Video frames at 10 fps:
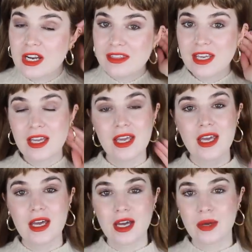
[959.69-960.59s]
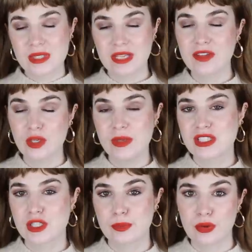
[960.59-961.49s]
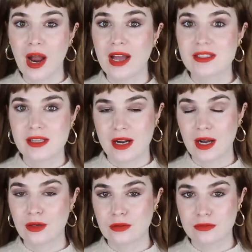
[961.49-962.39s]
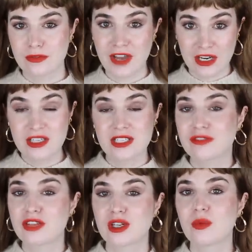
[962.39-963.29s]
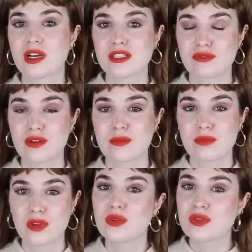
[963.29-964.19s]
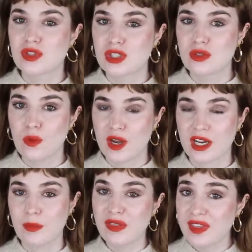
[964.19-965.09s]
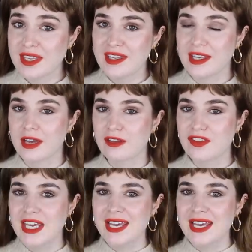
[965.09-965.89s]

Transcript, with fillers: I think I was a little bit surprised at how very different it was from those two that I had been thinking of.